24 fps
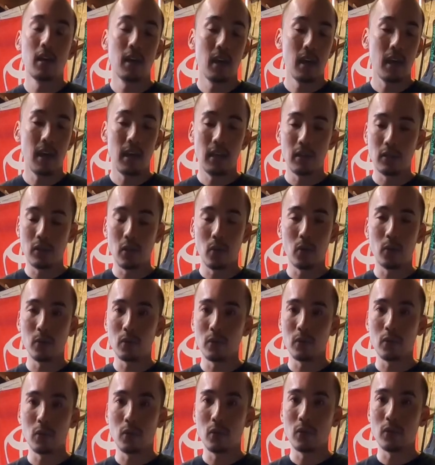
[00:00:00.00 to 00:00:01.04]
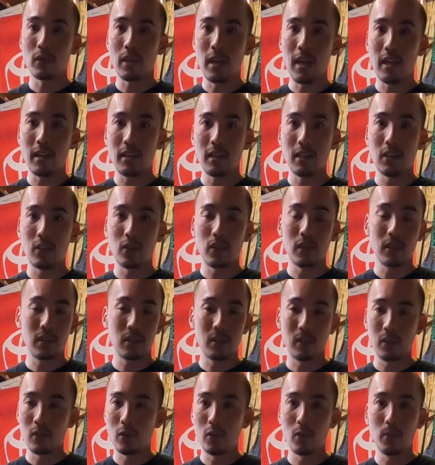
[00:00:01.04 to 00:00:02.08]
and don't use any
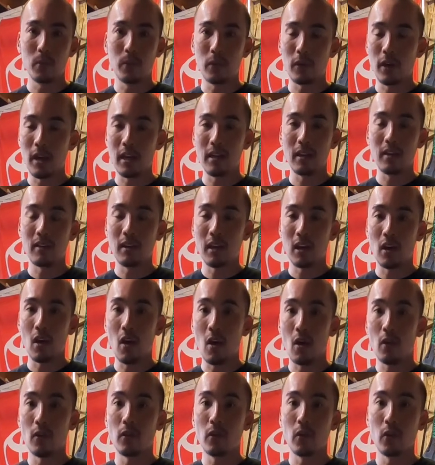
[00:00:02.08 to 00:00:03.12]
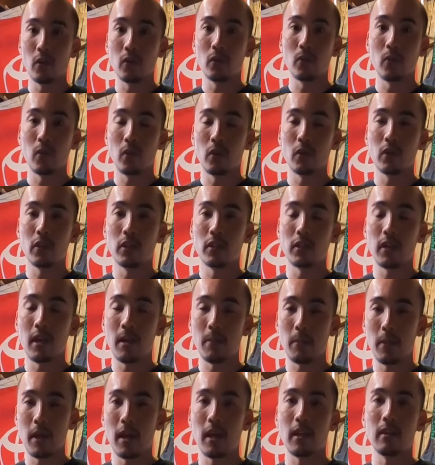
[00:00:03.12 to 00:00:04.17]
grease, lube, or anything on those rotors
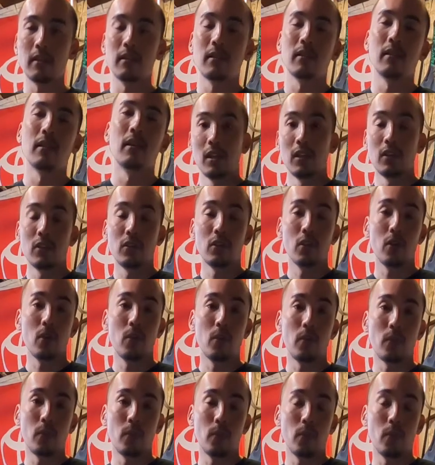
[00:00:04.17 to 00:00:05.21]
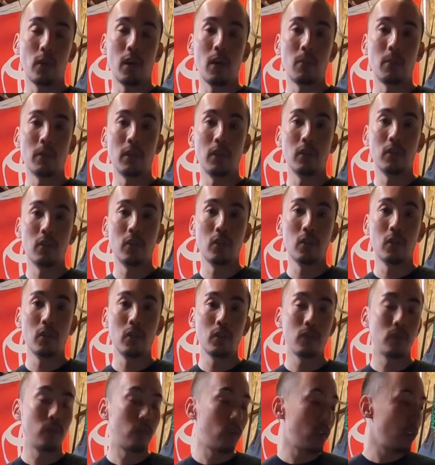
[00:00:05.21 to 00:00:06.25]
and pads. So what I'm going to do
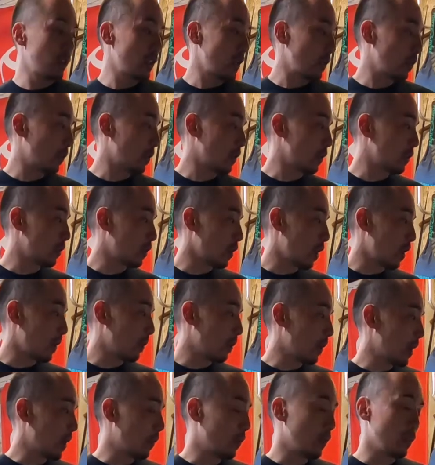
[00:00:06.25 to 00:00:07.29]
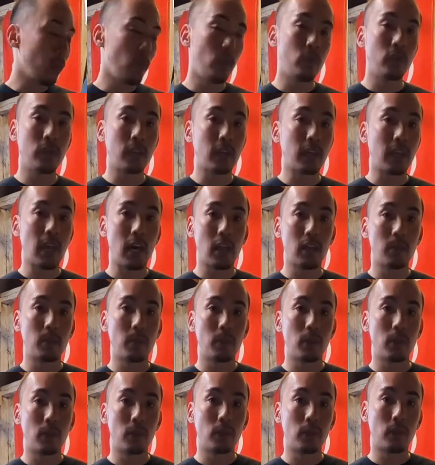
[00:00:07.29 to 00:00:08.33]
is first I'm going to start by removing the
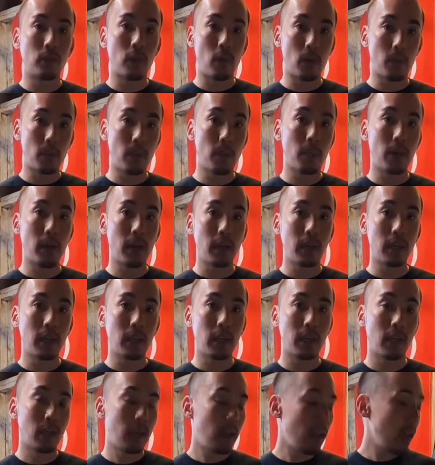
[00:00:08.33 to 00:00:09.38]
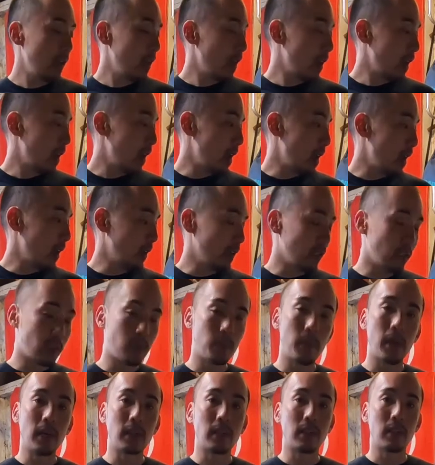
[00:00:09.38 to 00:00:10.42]
caliper from the bike and
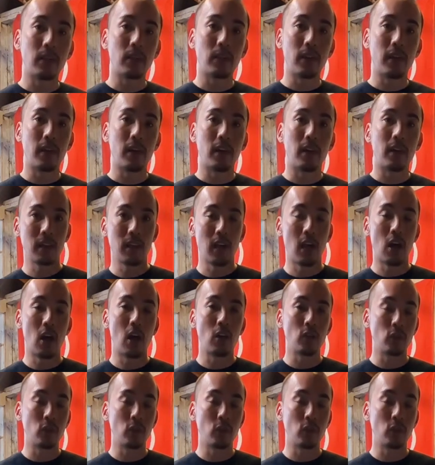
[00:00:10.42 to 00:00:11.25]
inspect it there. I'll